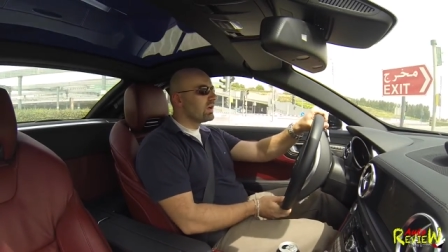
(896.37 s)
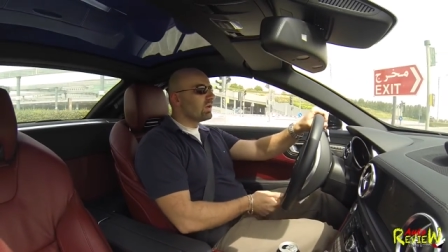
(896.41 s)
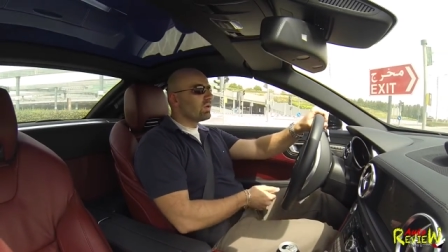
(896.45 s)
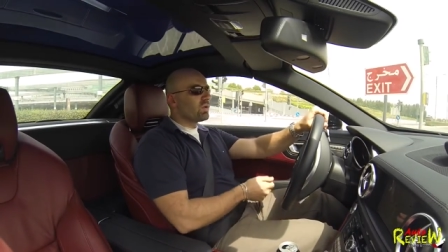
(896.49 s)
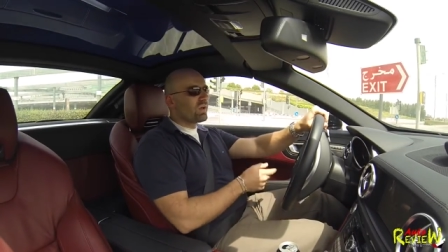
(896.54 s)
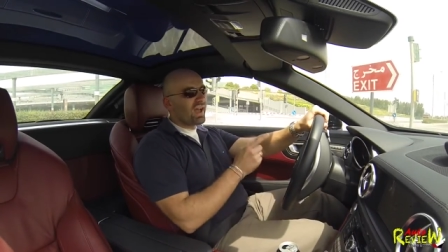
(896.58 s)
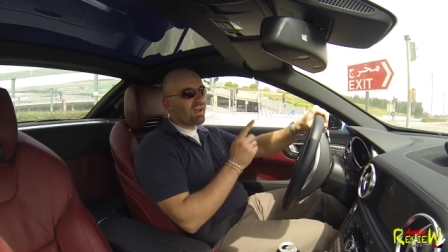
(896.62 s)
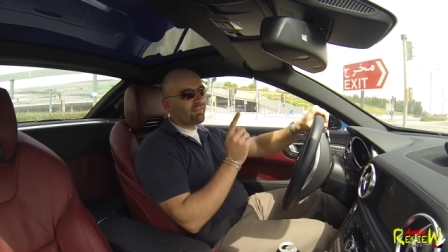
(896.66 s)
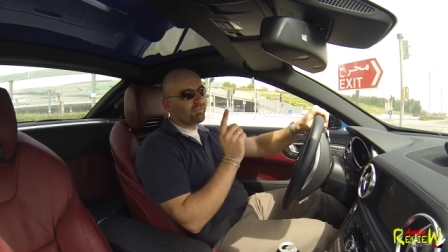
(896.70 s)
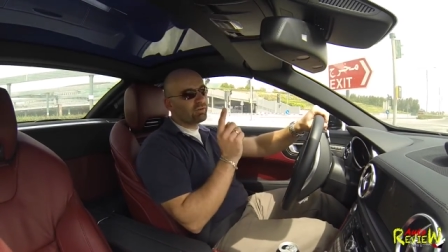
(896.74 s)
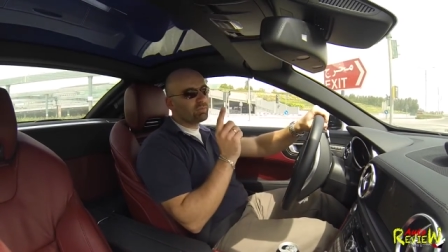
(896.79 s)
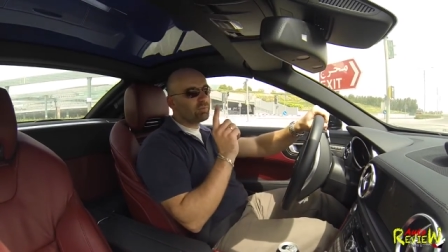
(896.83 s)

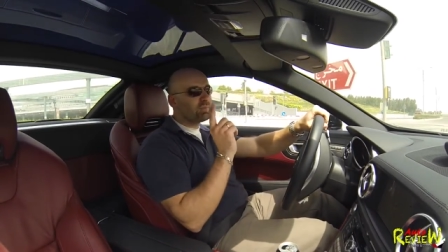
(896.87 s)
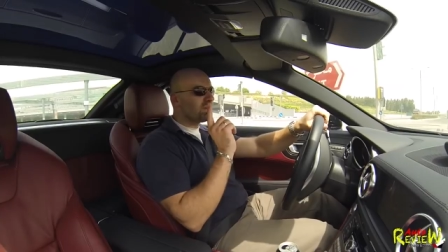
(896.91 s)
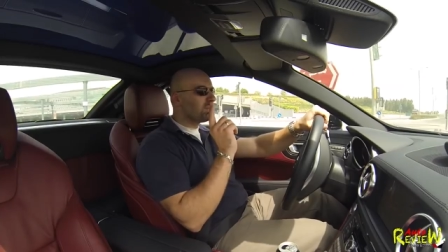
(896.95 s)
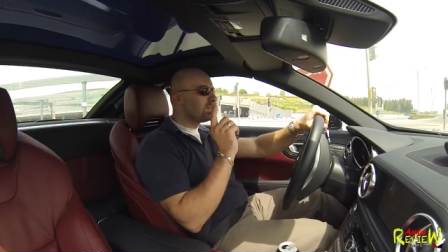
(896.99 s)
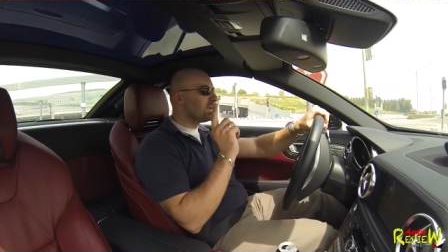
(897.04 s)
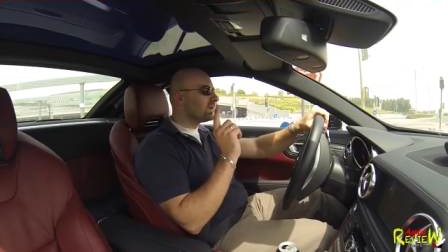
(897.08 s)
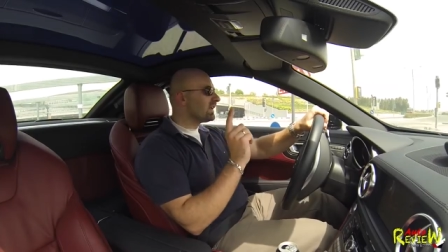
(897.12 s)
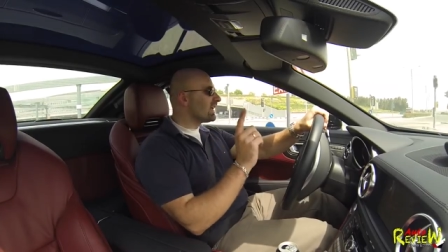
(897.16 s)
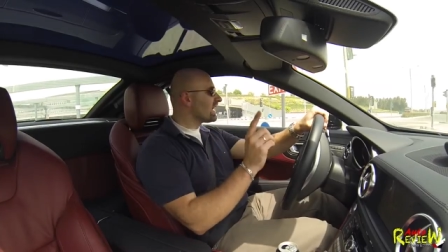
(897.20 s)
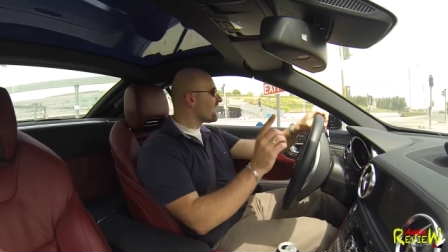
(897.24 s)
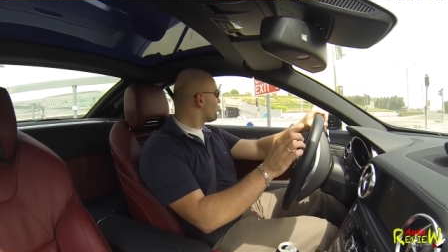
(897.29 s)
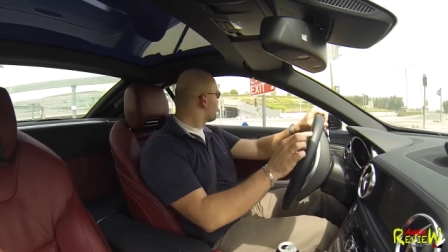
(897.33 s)
We have to be a
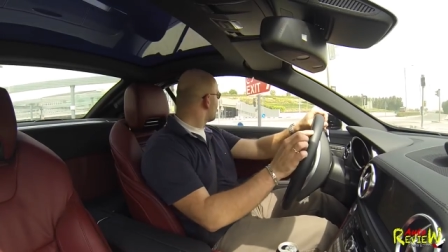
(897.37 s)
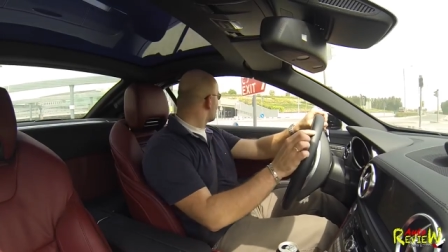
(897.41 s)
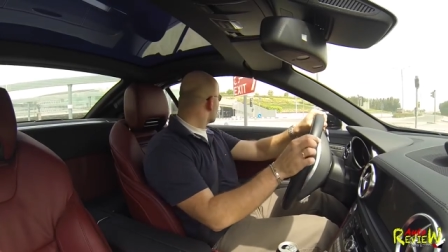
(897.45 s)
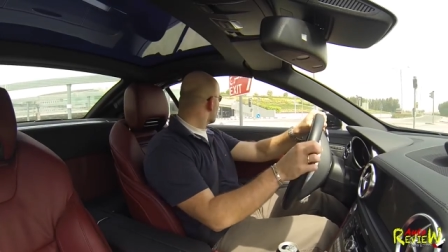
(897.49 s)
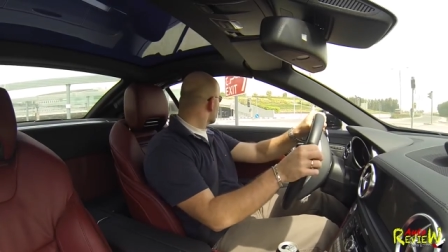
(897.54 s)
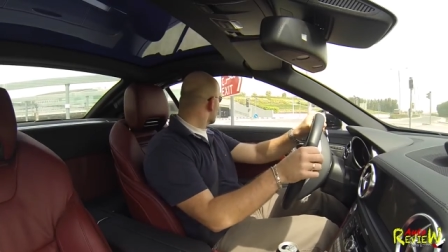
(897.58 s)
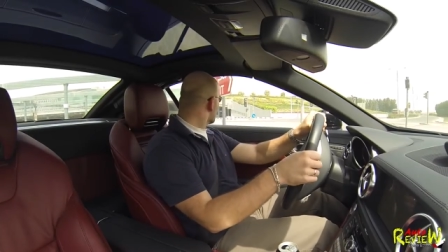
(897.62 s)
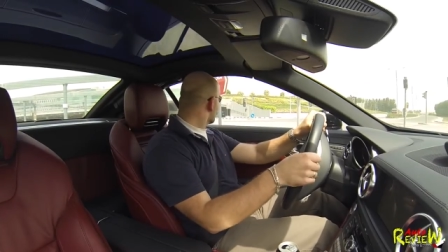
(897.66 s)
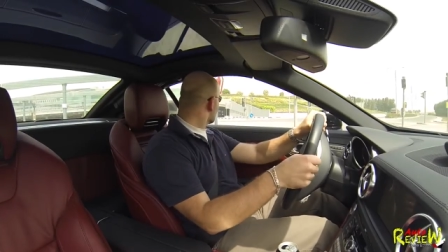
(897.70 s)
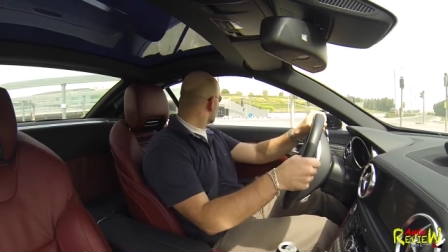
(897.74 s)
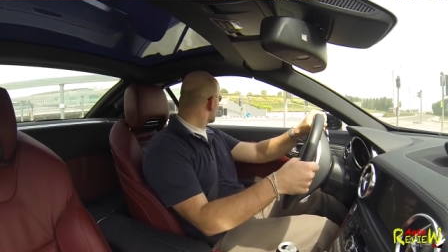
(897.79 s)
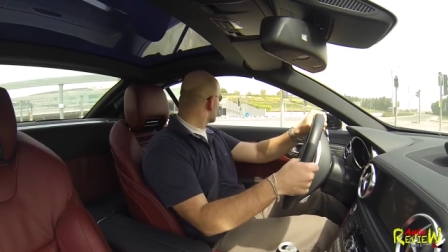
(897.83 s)
bit careful
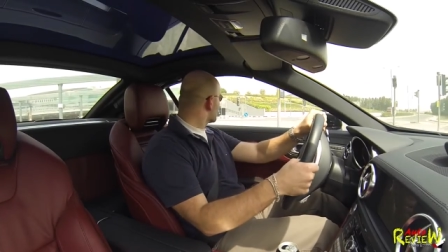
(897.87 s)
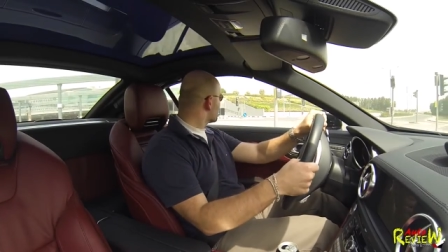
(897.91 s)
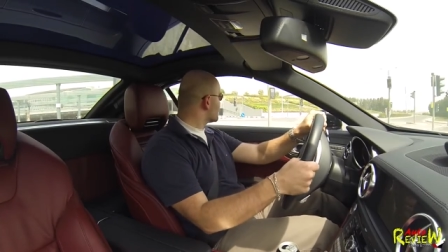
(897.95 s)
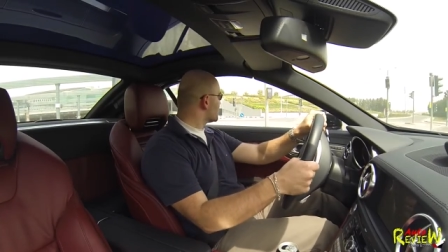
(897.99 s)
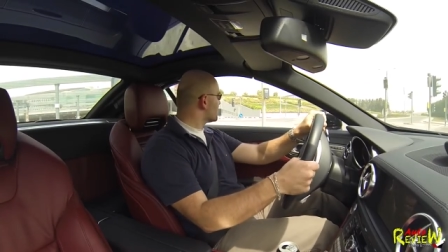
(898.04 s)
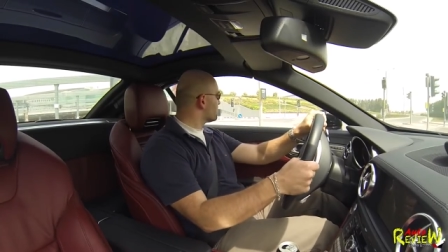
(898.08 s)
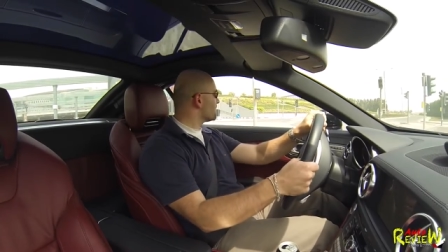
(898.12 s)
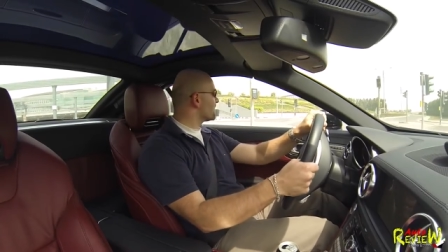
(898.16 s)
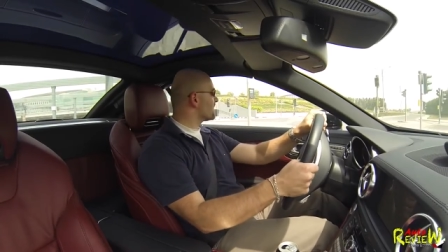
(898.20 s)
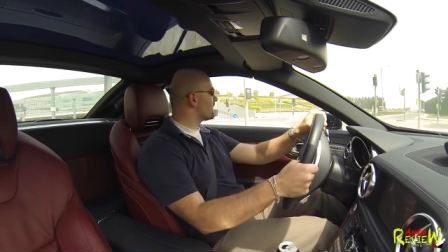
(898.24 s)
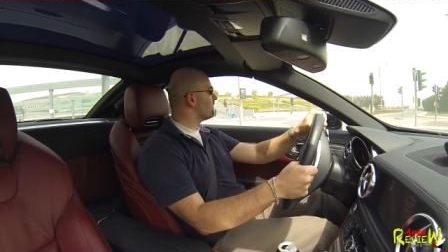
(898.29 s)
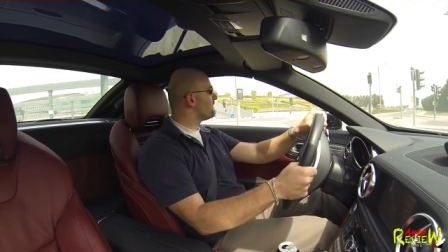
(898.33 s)
with the really,
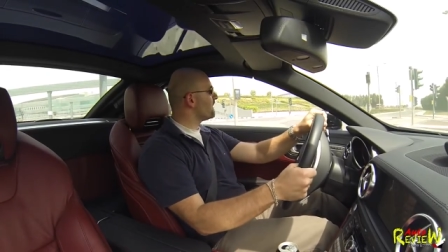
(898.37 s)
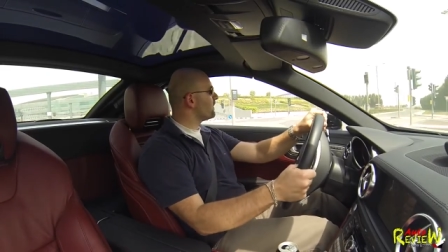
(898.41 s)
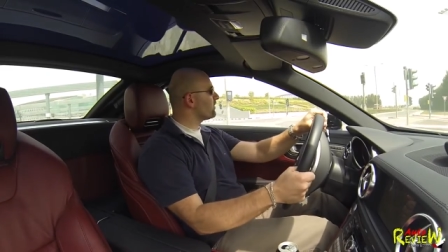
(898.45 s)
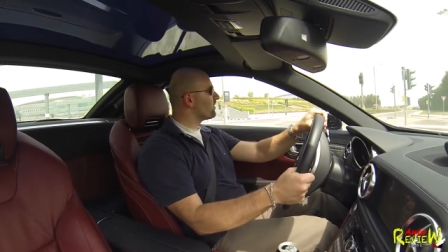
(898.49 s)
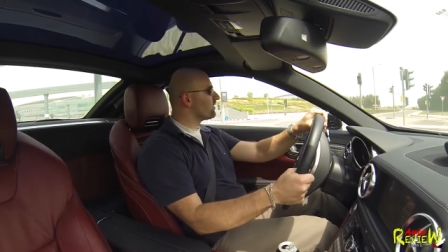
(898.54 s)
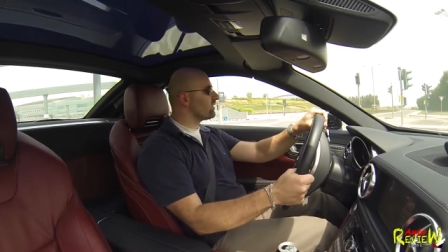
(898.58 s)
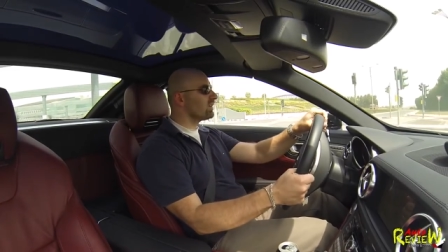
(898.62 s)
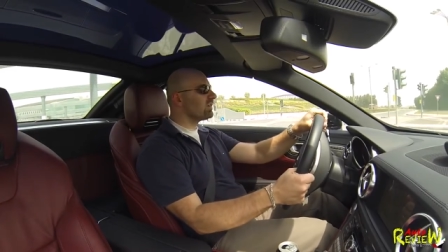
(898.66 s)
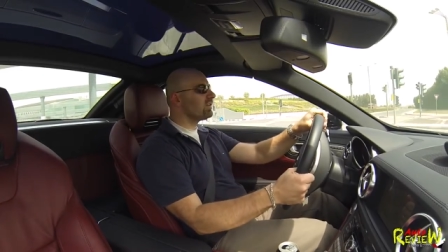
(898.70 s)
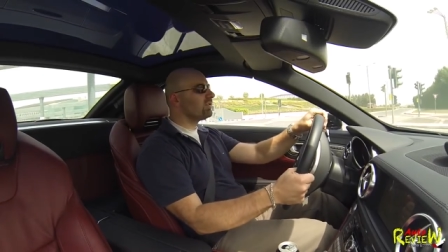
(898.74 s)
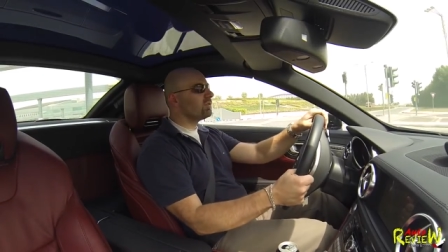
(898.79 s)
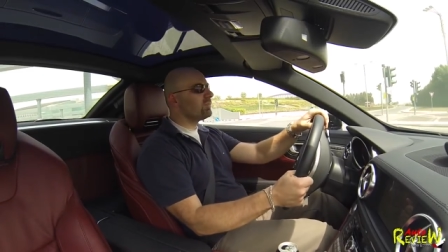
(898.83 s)
really big
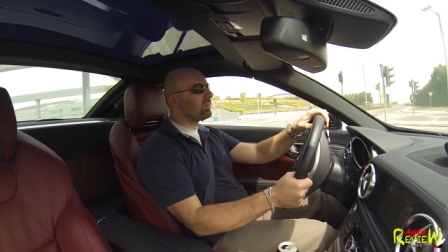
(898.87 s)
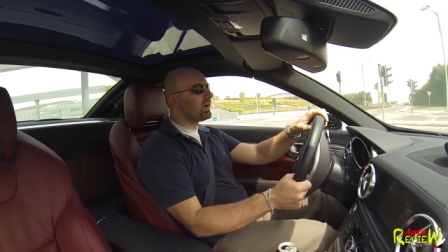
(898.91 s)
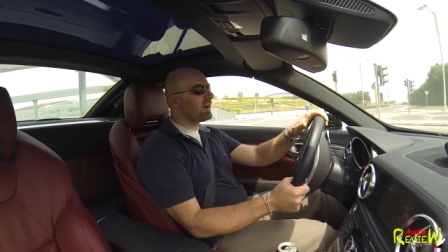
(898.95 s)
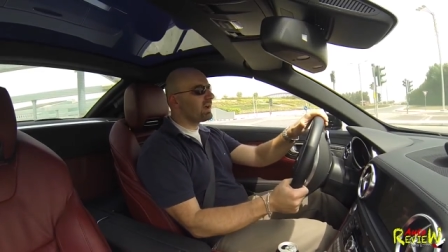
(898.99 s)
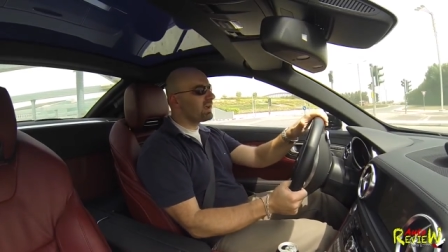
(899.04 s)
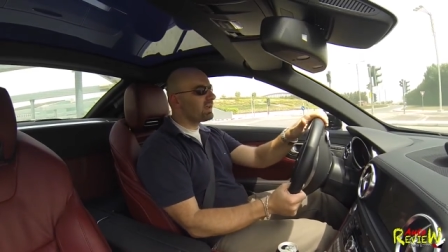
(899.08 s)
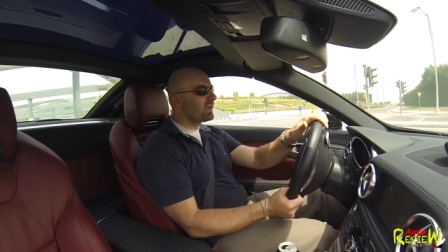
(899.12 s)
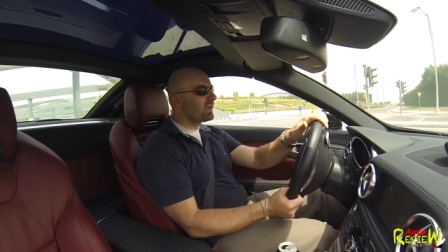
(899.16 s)
bumps here in Dubai.